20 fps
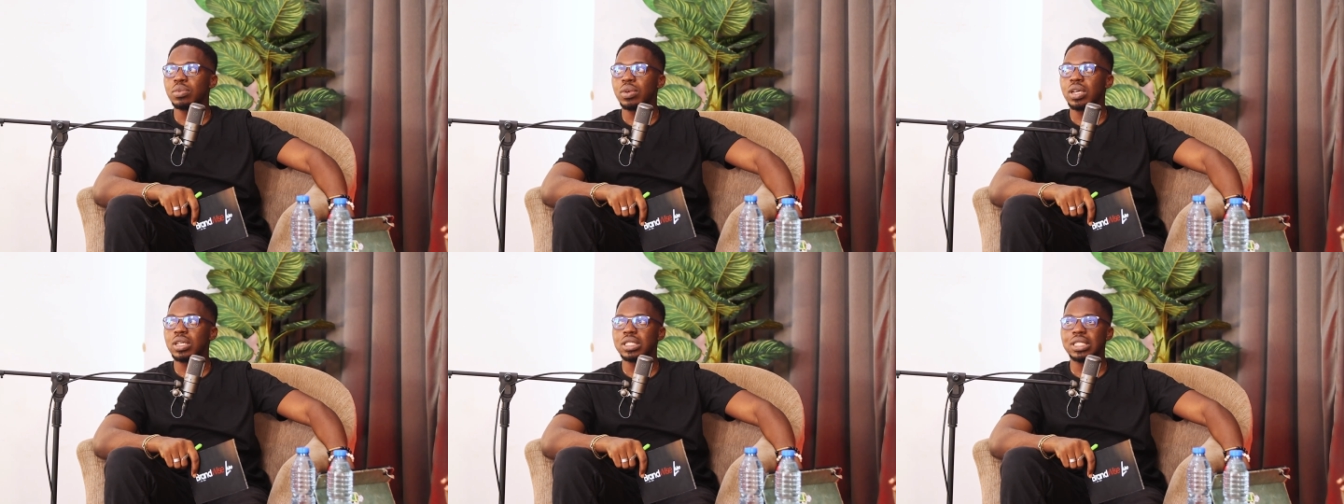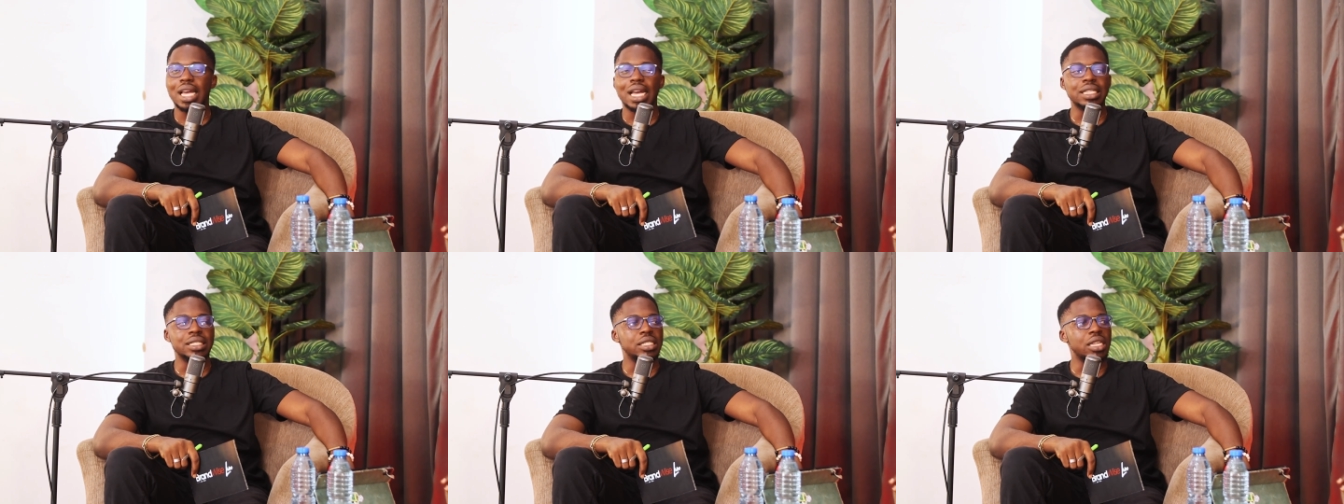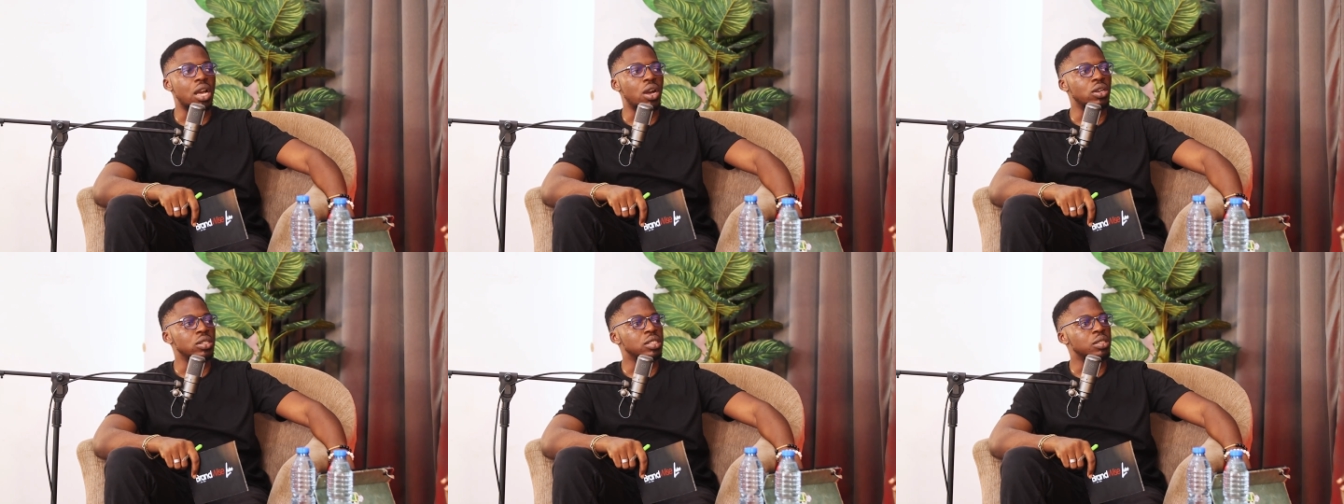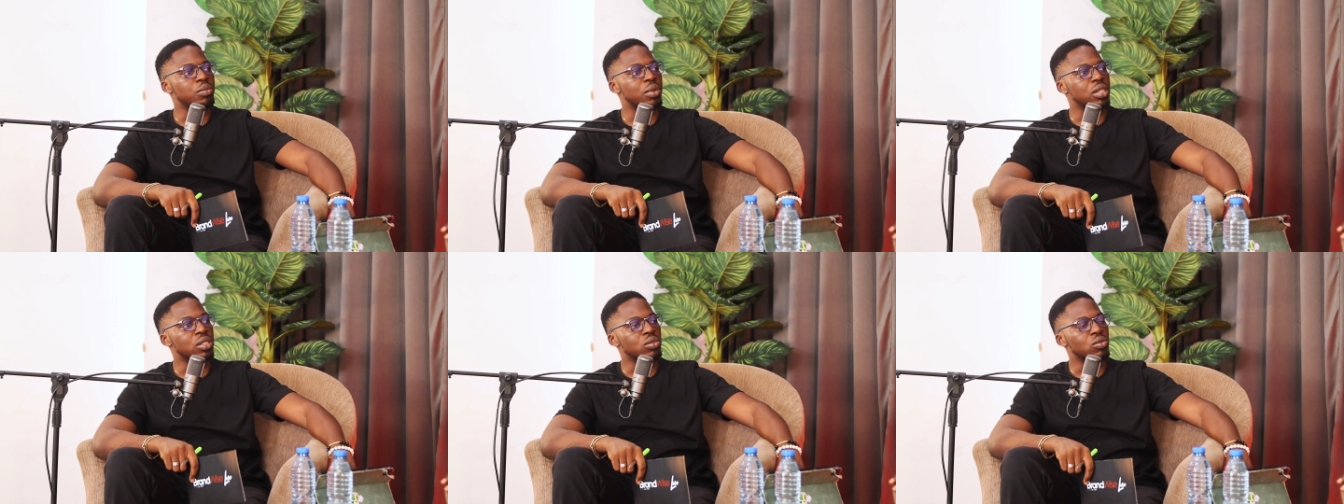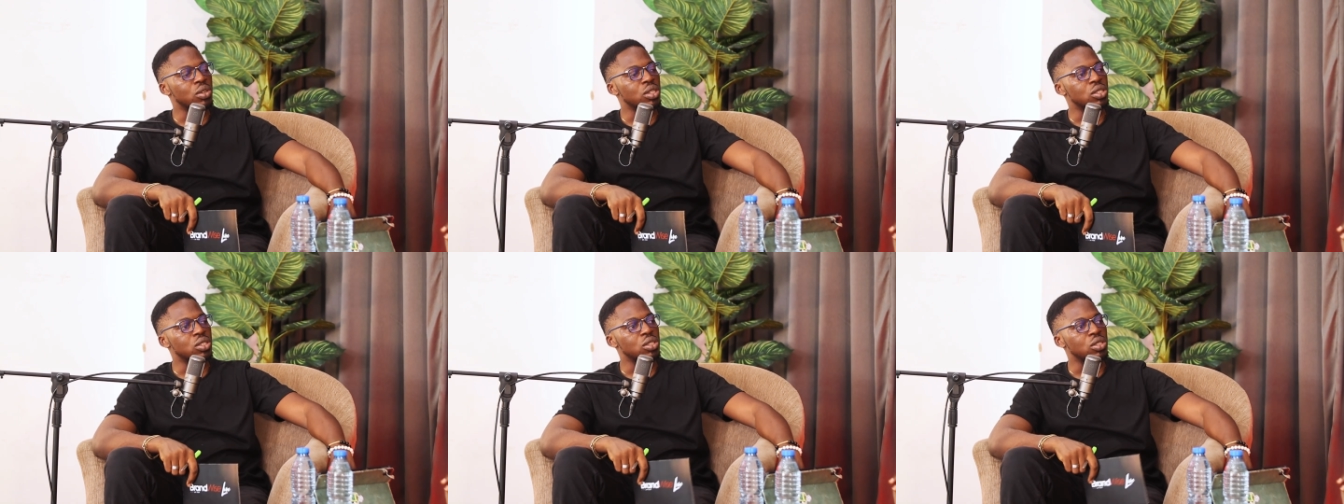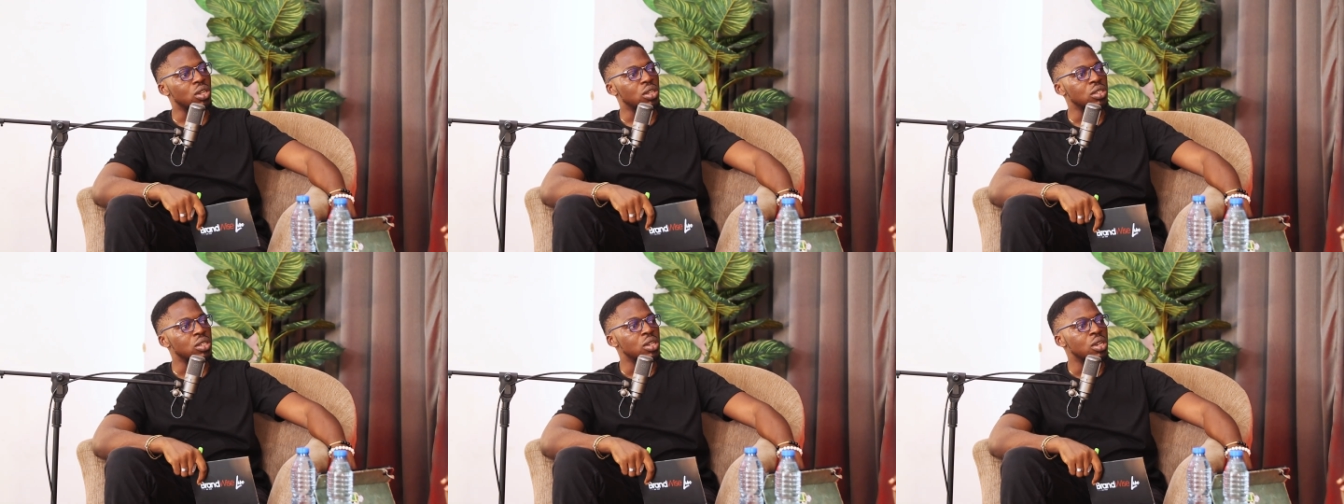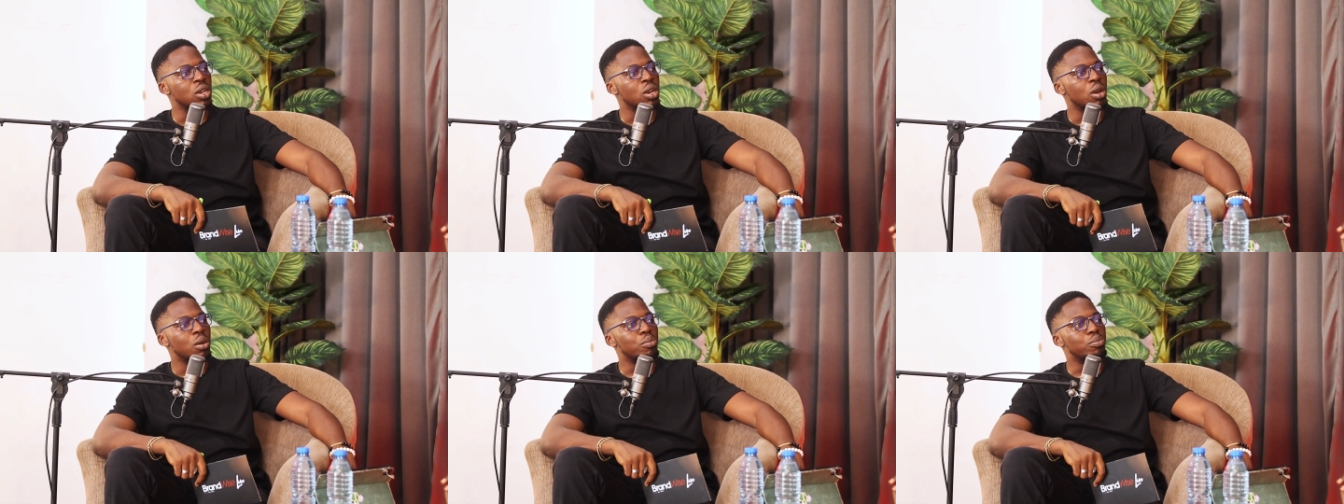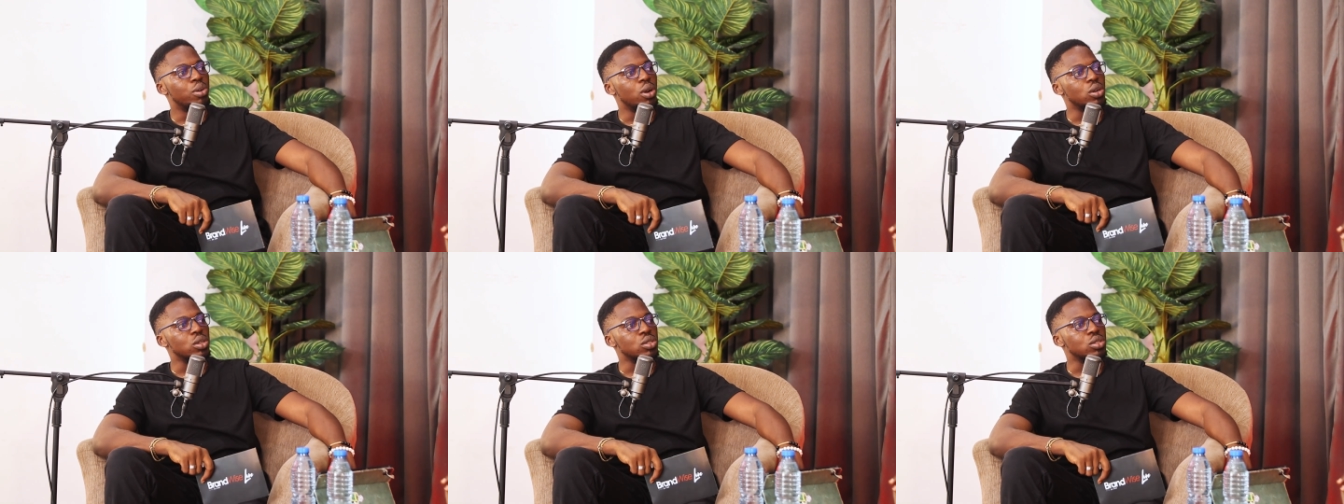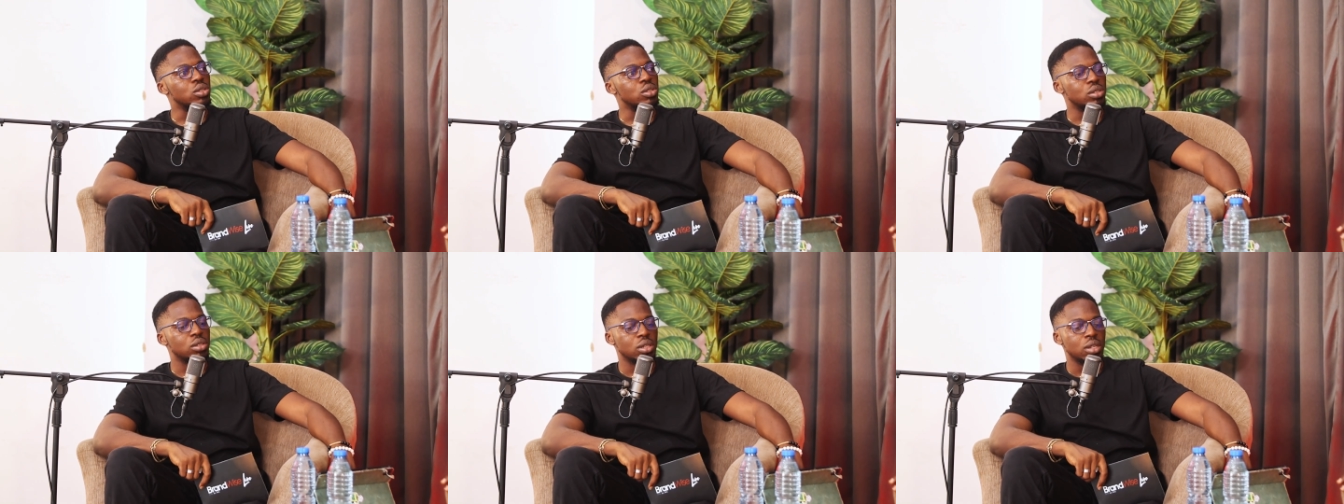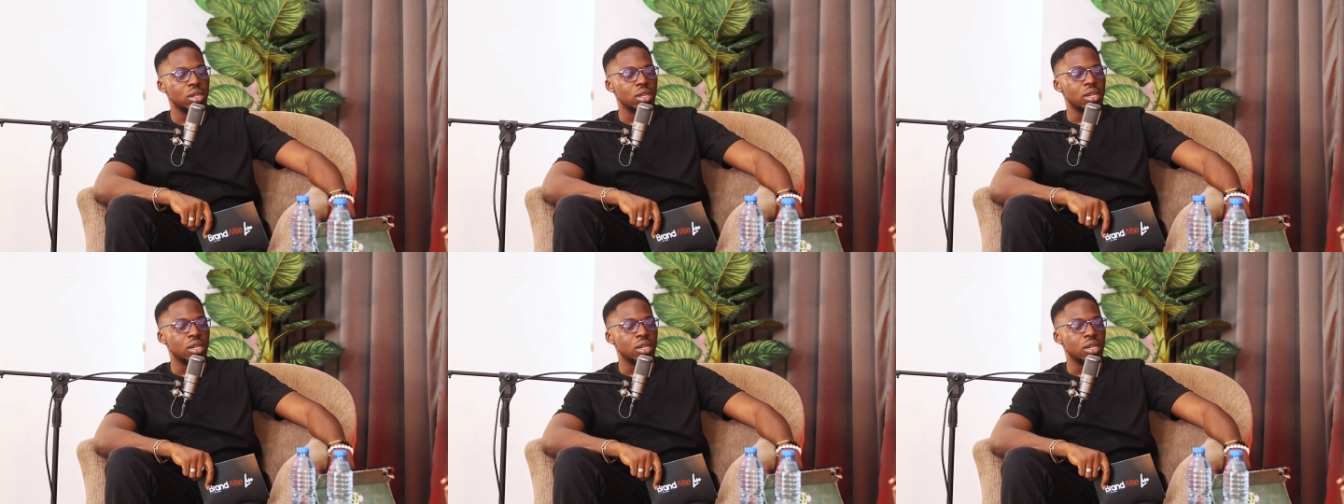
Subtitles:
Because that's their ultimate question. Boss,